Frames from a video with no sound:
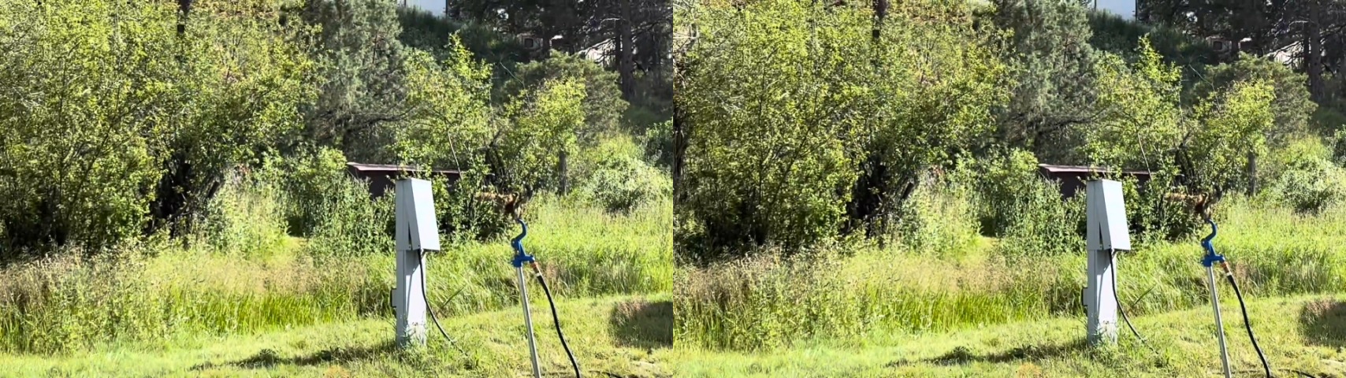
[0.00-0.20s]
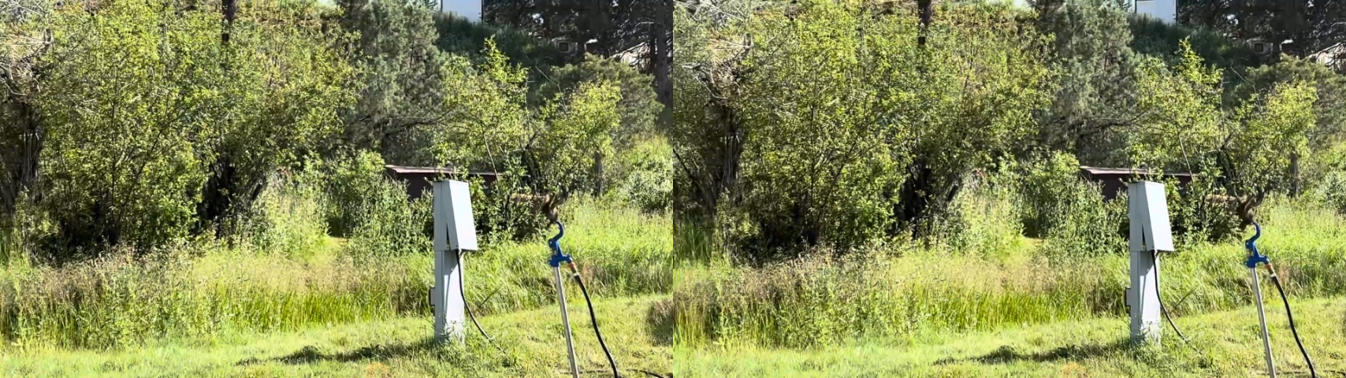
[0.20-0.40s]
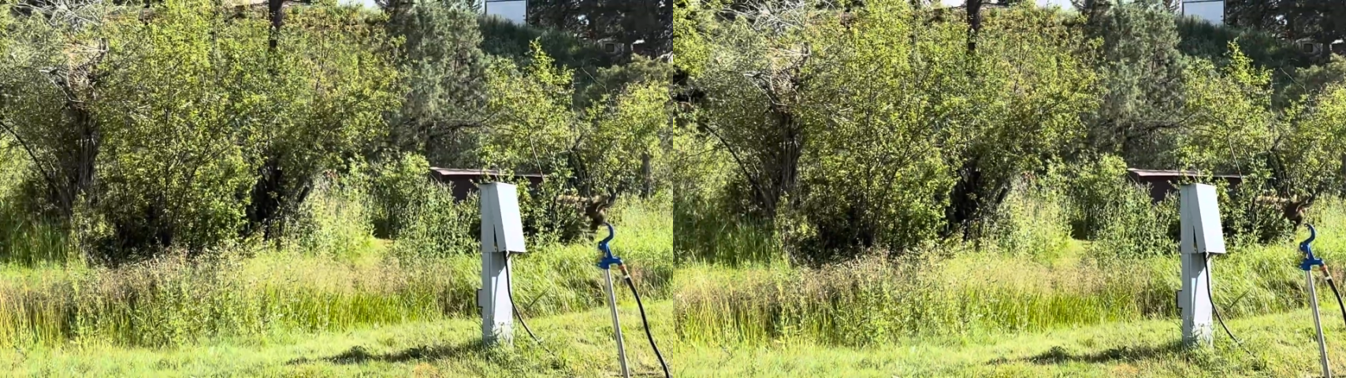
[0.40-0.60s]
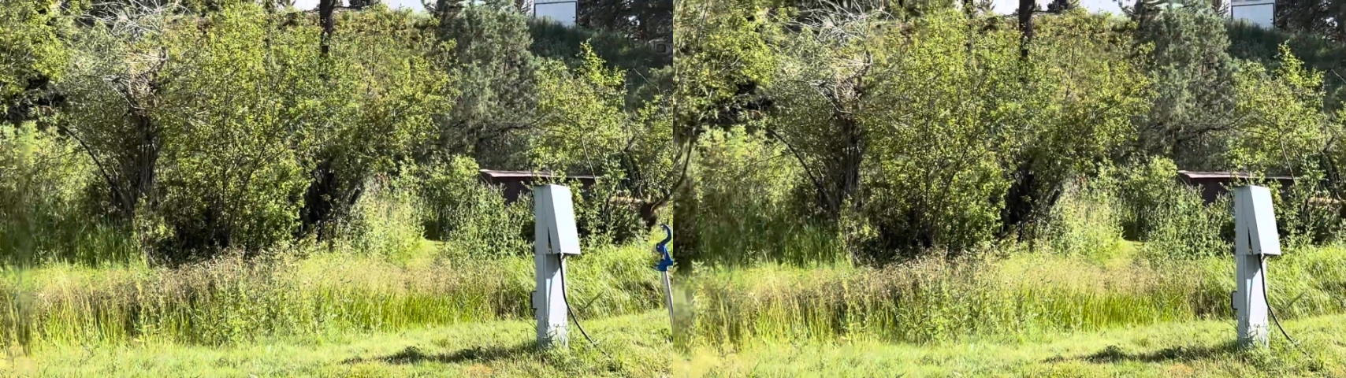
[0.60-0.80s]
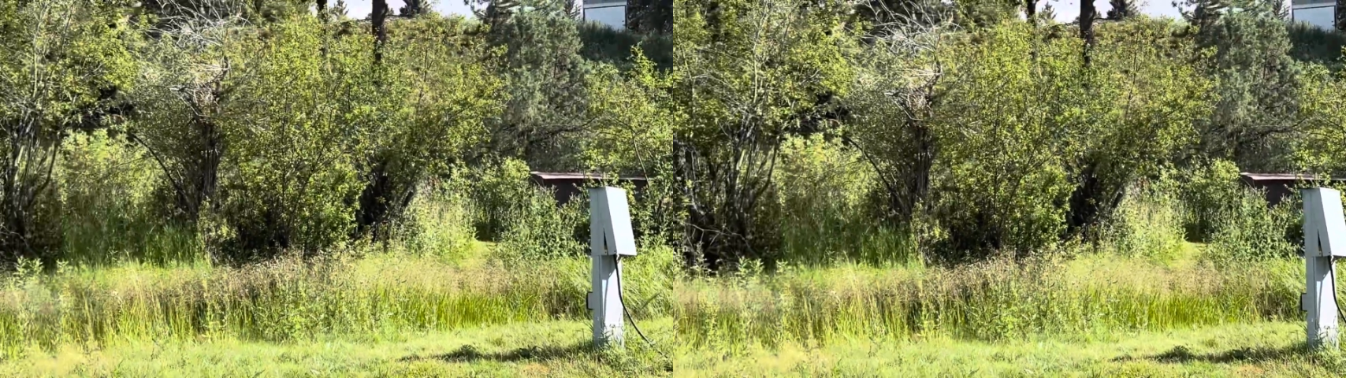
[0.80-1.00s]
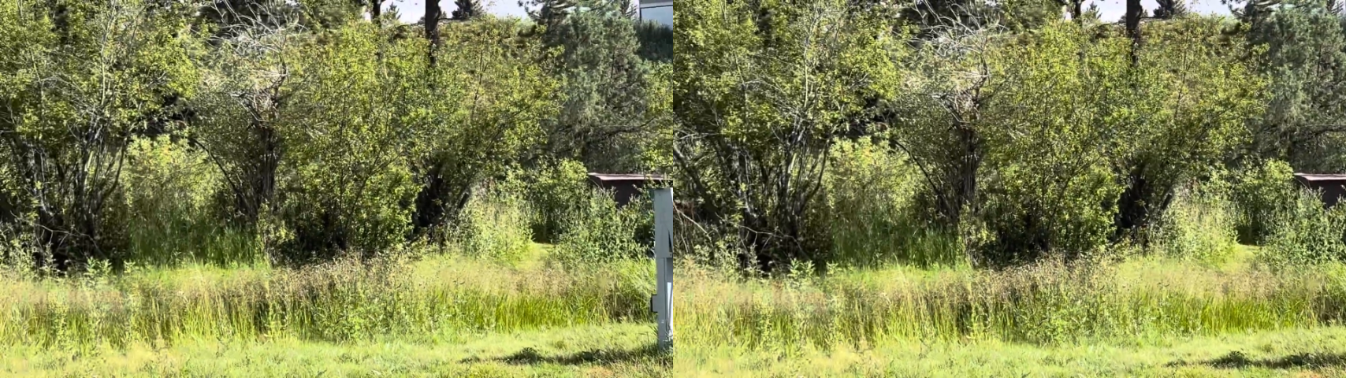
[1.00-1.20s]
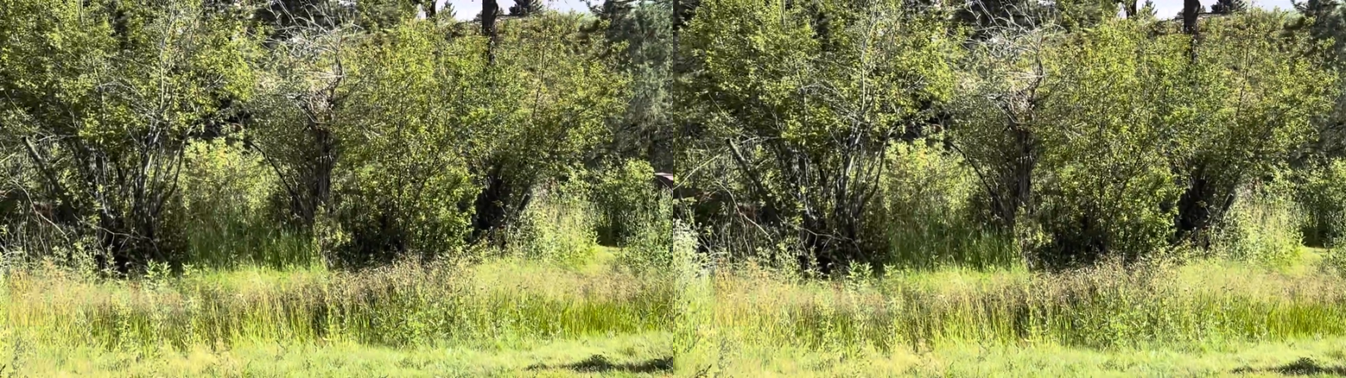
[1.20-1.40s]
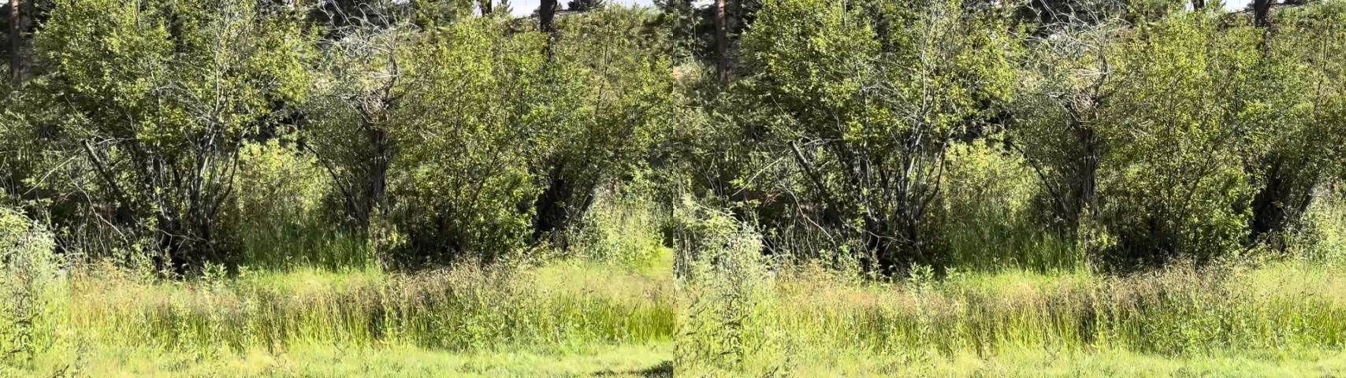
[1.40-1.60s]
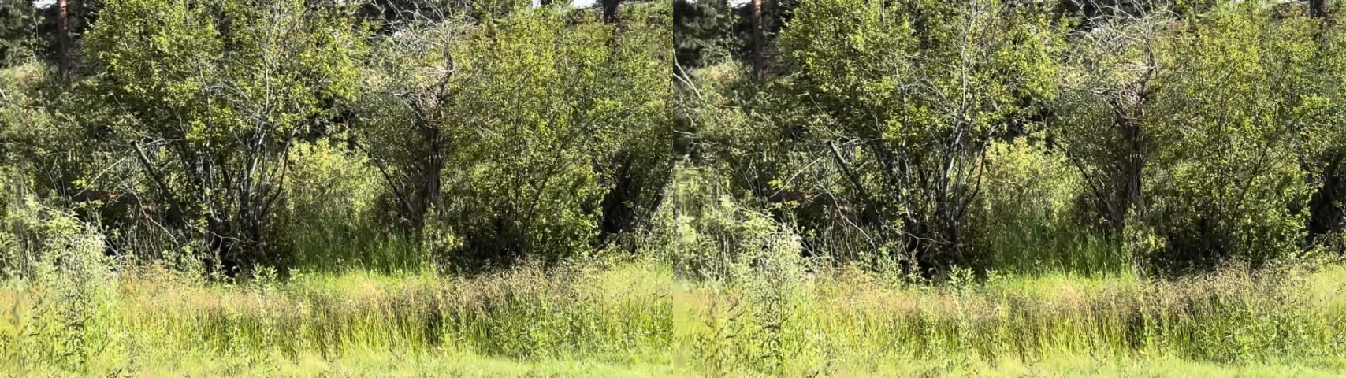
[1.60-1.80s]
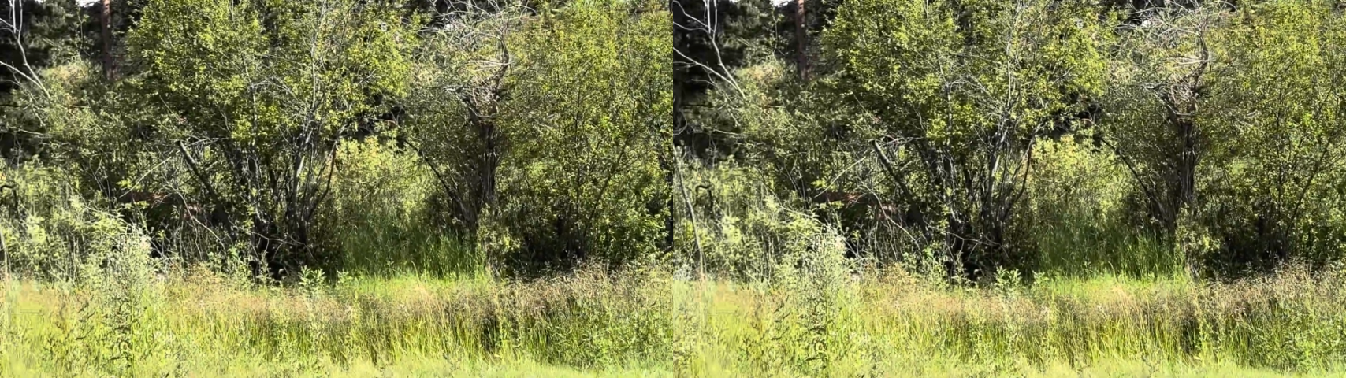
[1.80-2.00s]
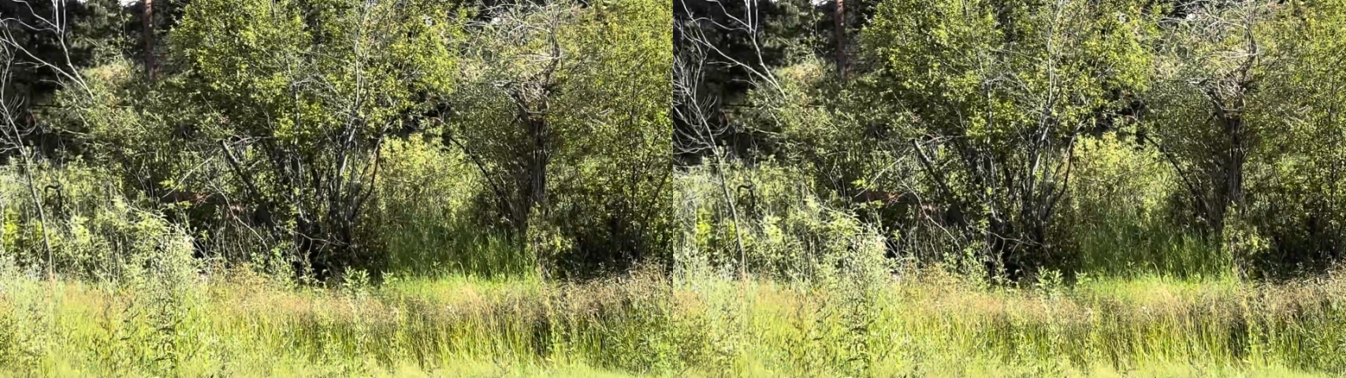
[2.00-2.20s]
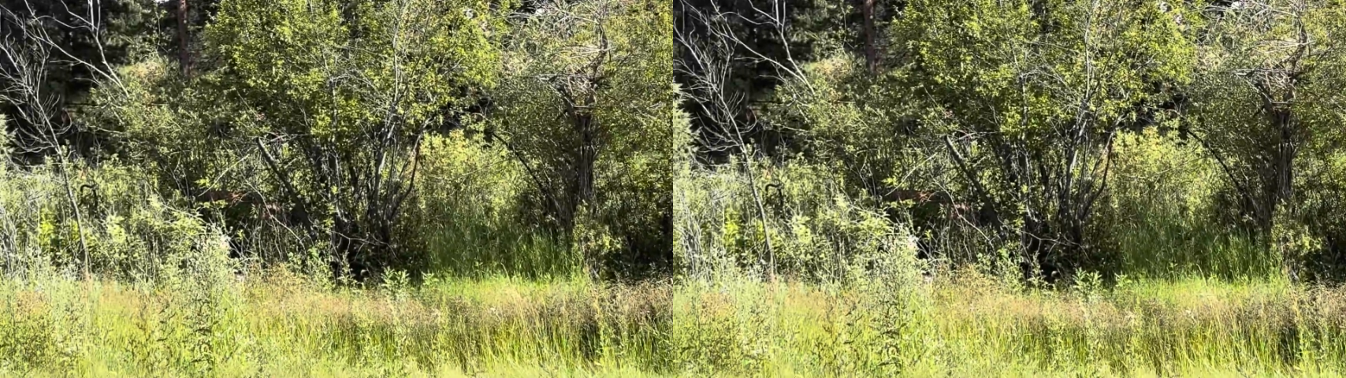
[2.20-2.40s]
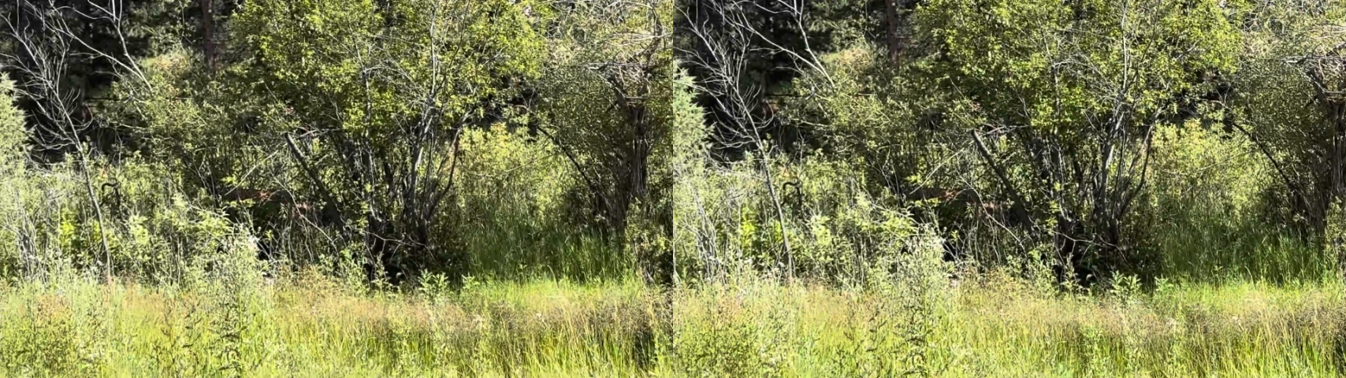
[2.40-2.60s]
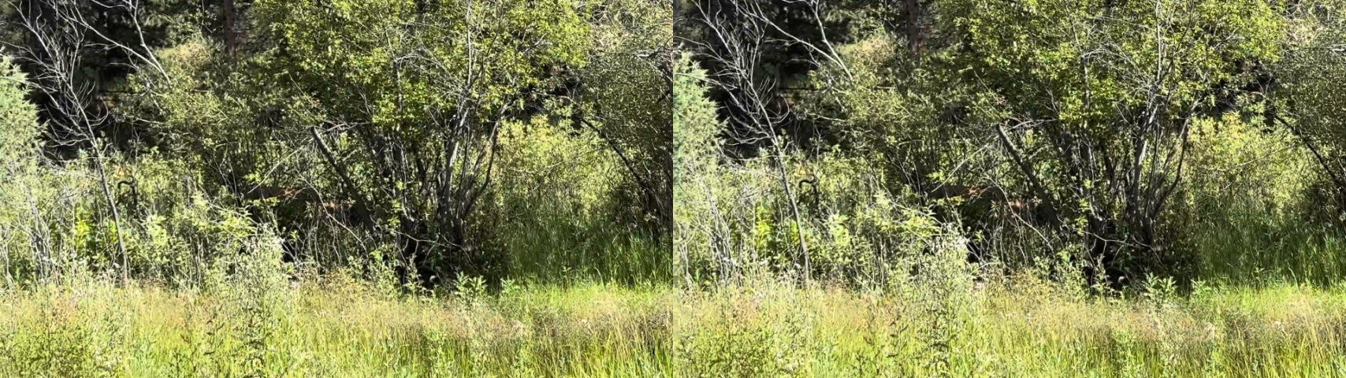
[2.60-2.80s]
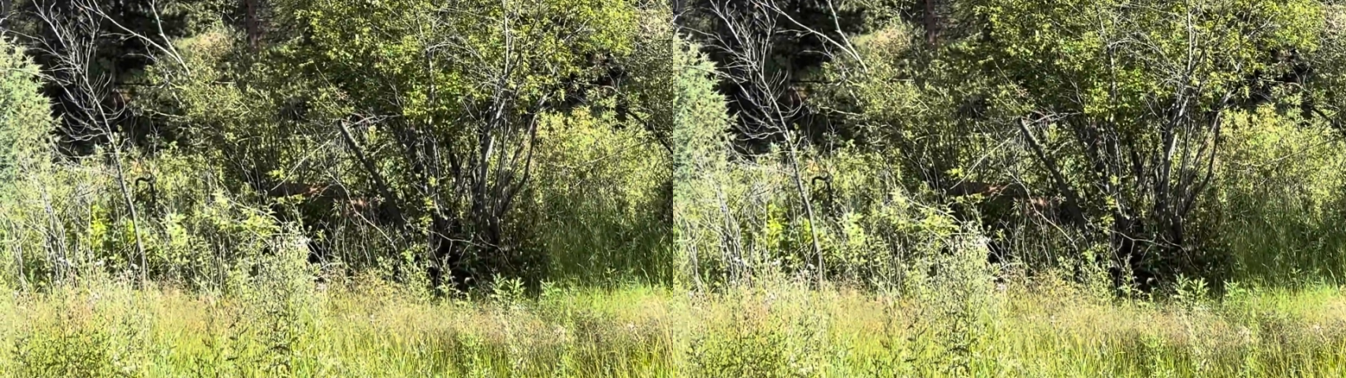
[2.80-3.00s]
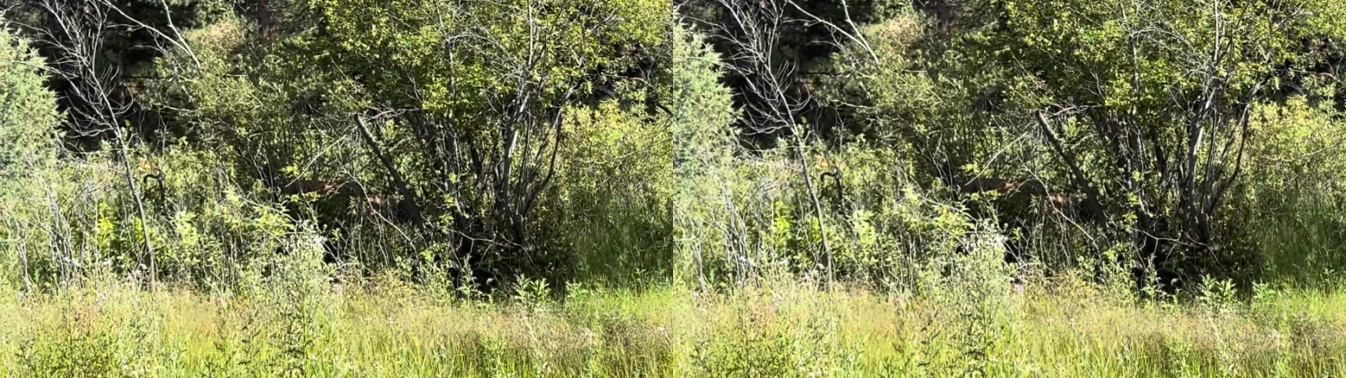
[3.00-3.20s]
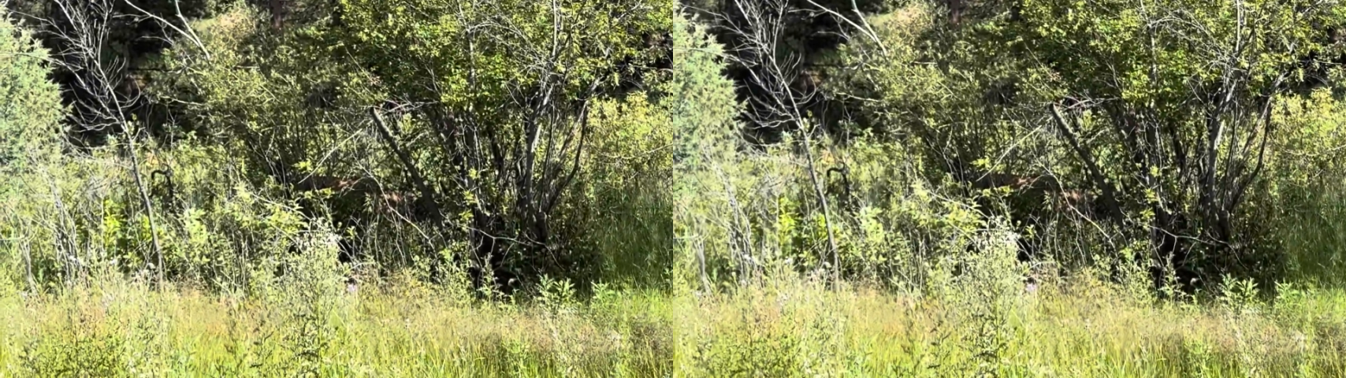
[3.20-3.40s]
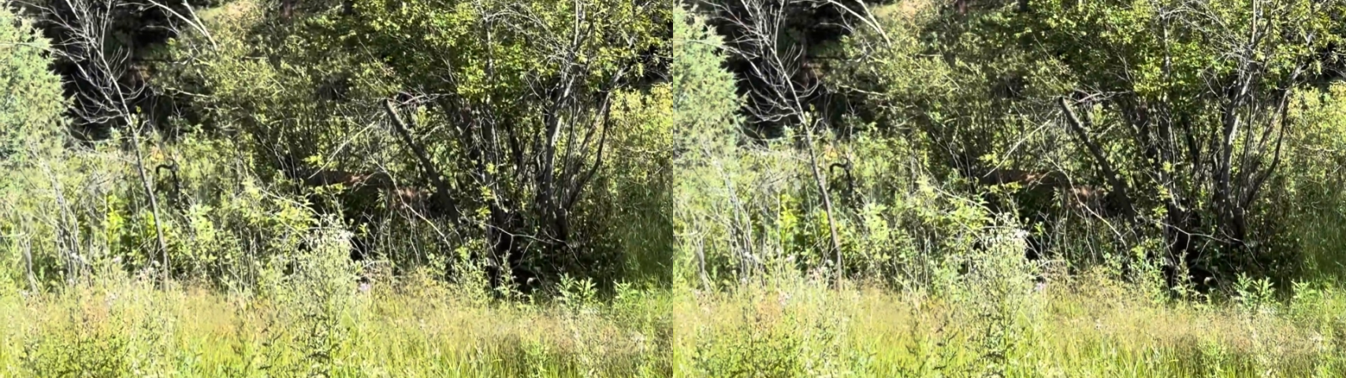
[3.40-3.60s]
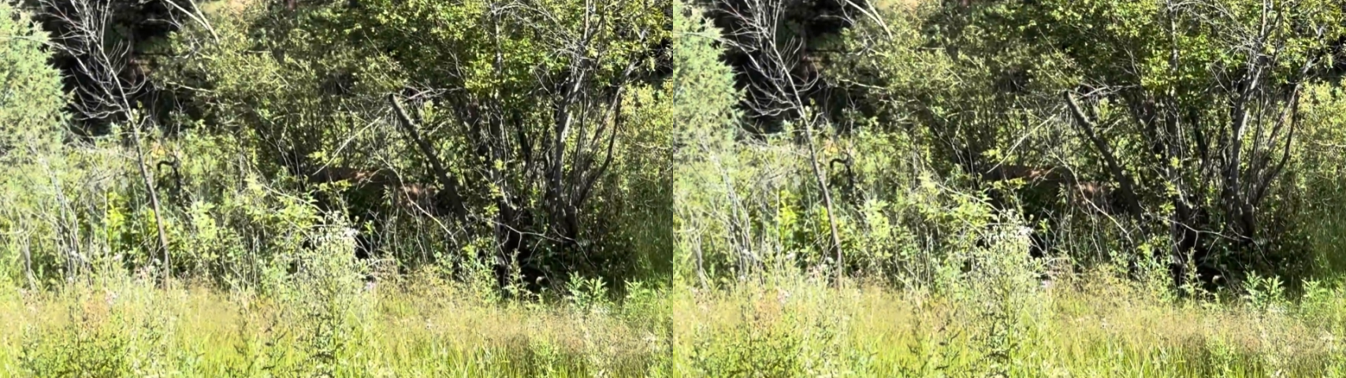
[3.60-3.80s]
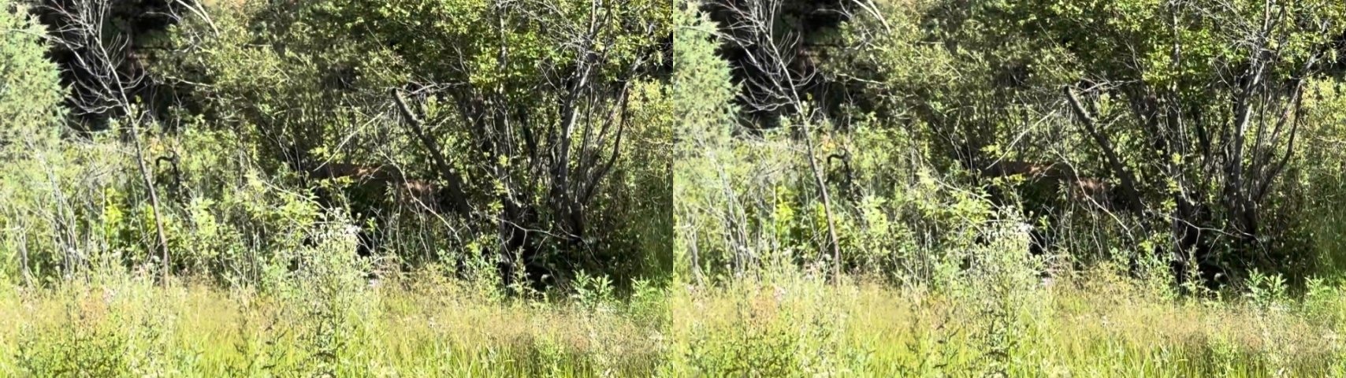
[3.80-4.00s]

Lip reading: [unreadable: no face in view]